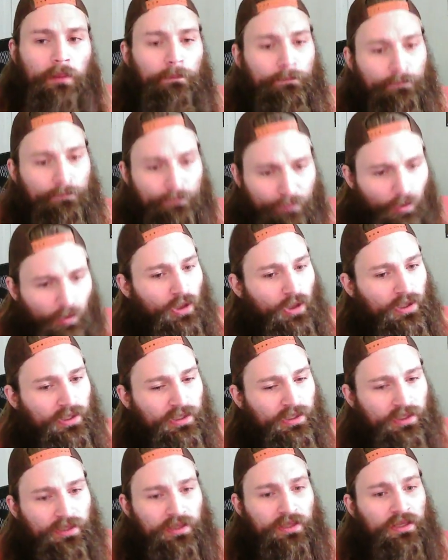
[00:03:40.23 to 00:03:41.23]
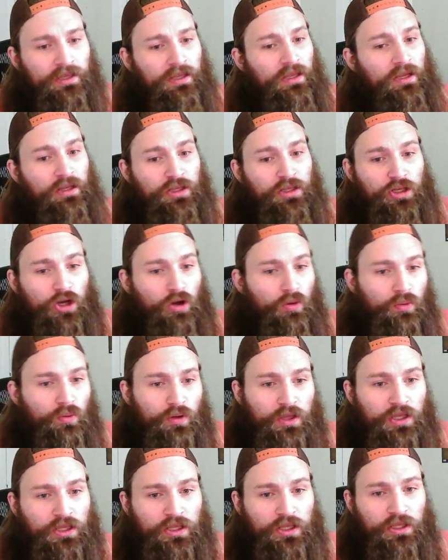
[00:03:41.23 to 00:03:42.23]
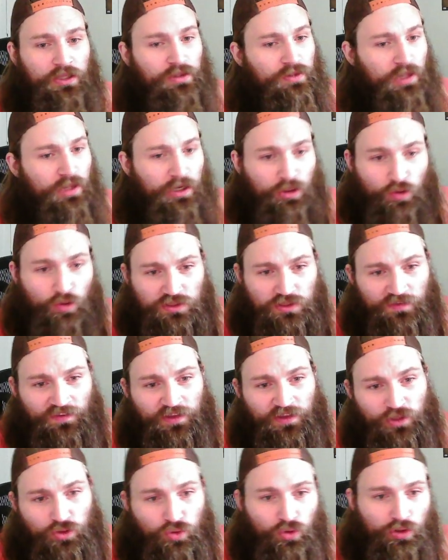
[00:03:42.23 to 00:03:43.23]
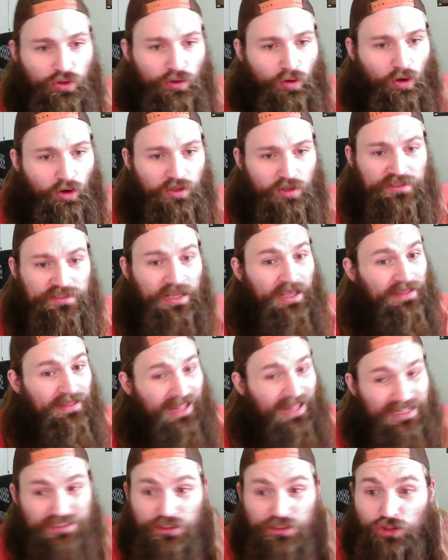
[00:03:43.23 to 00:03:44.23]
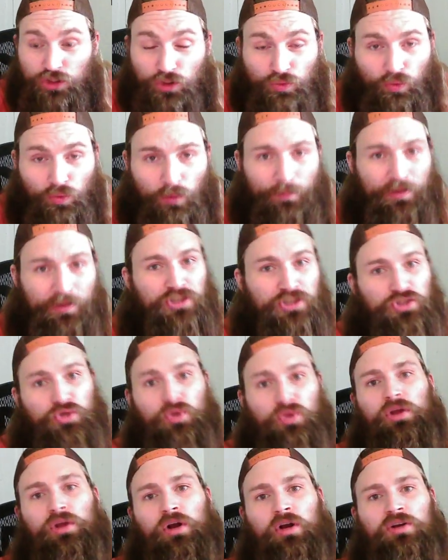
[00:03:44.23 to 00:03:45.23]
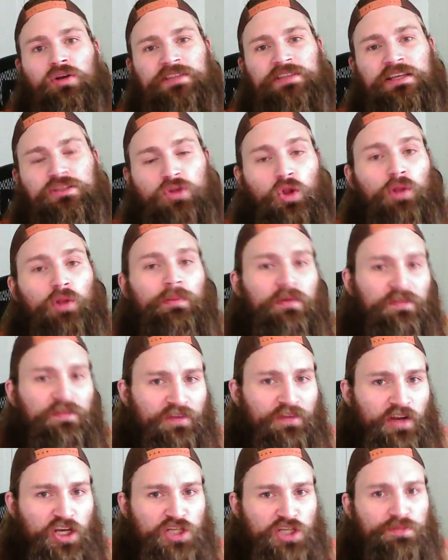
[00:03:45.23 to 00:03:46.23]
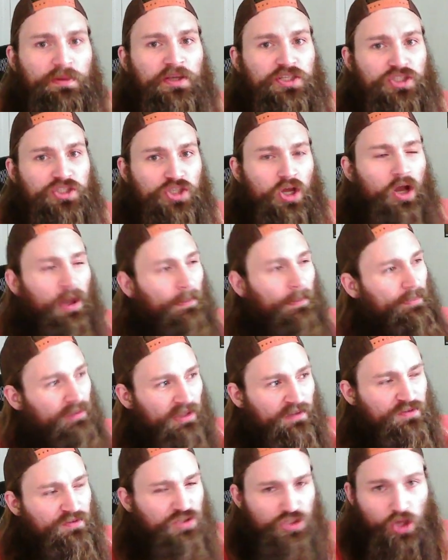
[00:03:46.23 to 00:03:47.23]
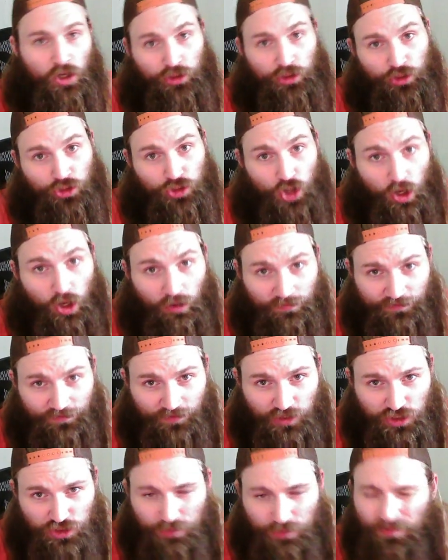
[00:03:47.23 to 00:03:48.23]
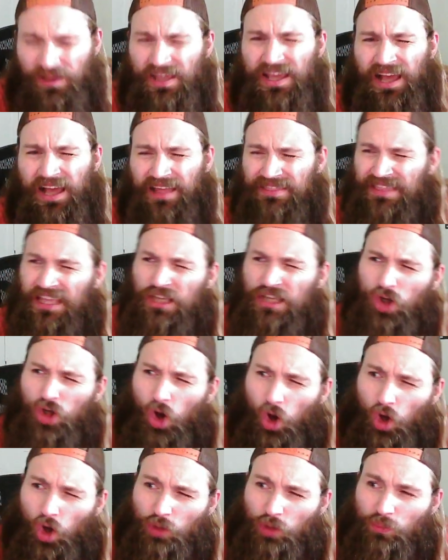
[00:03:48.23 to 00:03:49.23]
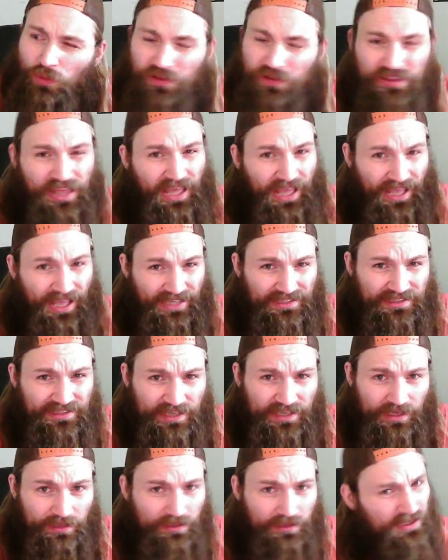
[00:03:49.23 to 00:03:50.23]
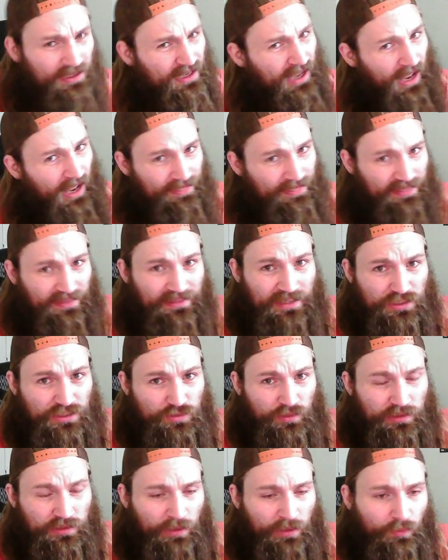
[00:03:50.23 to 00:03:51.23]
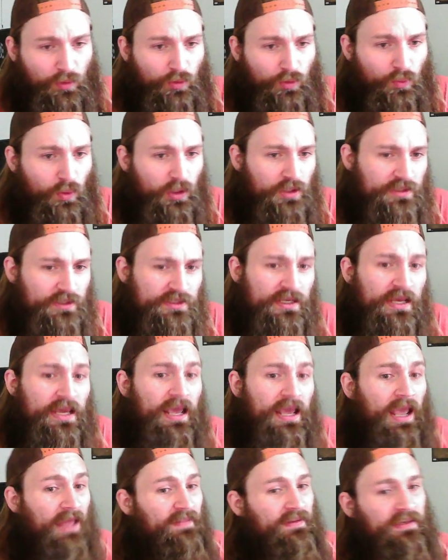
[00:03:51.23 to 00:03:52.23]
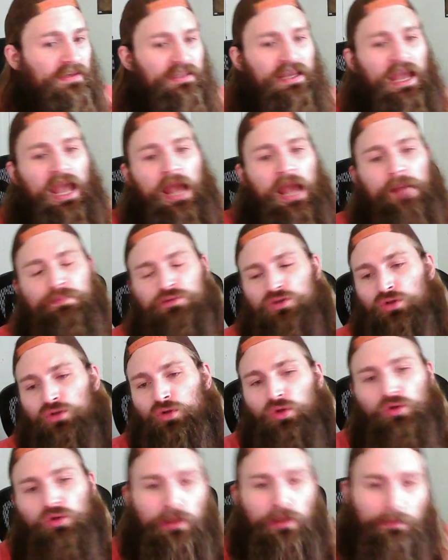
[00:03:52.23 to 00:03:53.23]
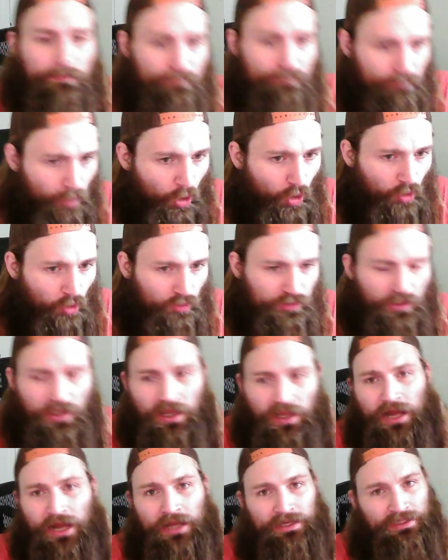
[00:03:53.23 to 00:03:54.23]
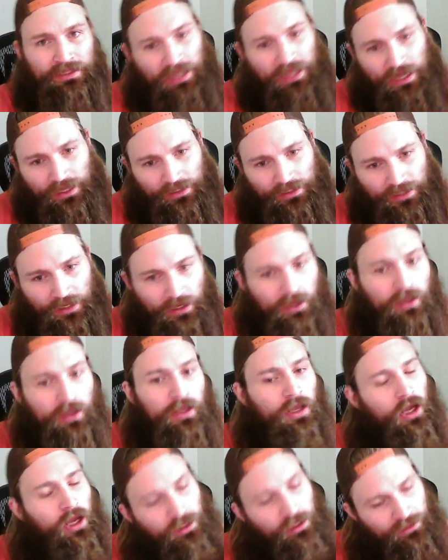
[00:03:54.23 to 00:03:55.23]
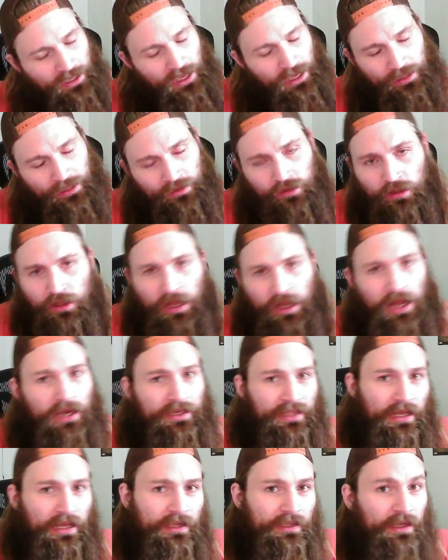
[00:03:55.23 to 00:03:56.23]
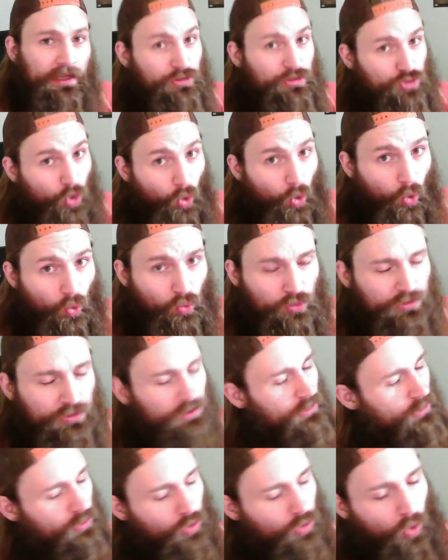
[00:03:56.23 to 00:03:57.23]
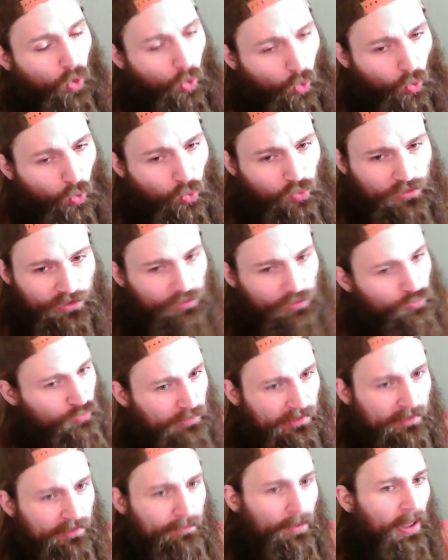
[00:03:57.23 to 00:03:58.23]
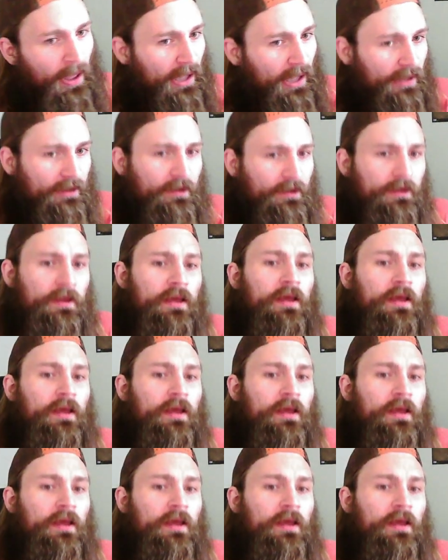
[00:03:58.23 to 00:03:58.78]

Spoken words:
But, you know, then he goes to fight Julio Arce, and that's a good one because Julio Arce has only been finished by Song. I believe Song Yadong finished him. I think caught him with a head kick. I think that's what that one was. And then he absolutely mauled Hani Yaya. Again, Hani Yaya is old and really bad.